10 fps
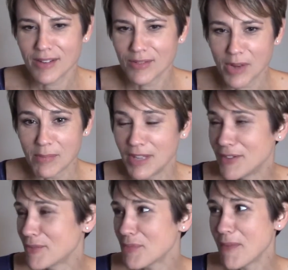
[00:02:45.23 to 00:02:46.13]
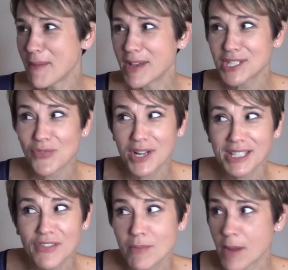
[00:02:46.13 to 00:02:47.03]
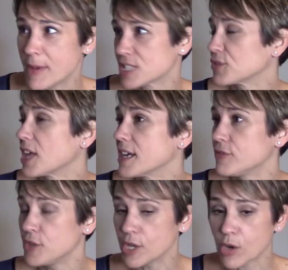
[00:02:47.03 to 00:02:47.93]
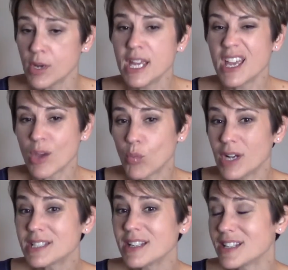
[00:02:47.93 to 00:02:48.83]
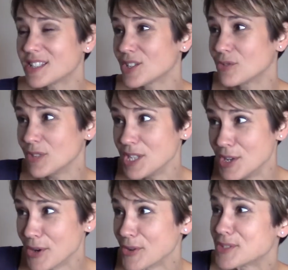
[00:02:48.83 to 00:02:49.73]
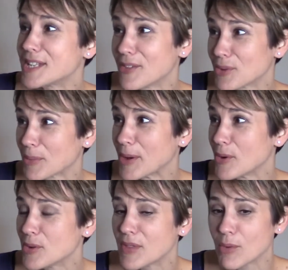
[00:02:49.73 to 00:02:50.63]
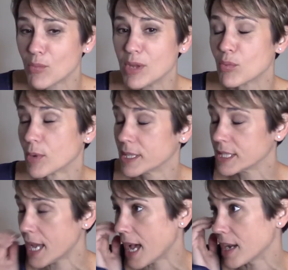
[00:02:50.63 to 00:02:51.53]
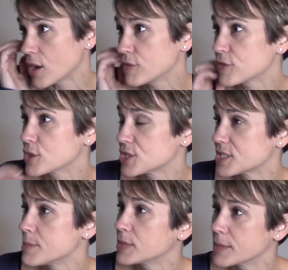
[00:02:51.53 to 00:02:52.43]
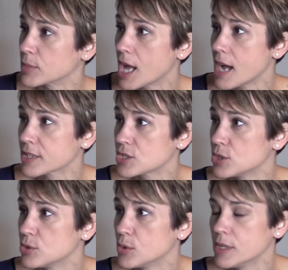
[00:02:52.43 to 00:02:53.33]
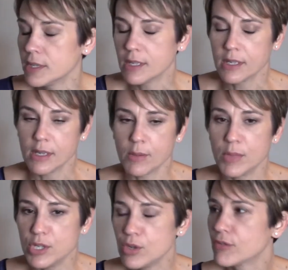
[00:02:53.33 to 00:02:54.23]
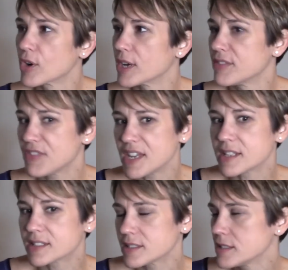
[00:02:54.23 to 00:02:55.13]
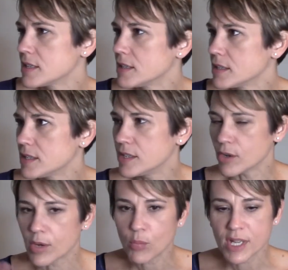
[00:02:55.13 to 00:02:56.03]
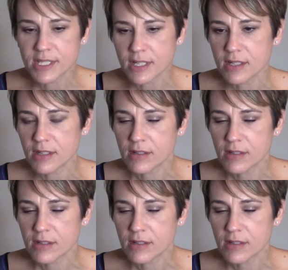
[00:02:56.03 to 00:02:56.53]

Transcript: I'm living with my best friend, living my best life. You know, it wasn't until years down the road that we really had our first stumbling block to maneuver and things. You know, it wasn't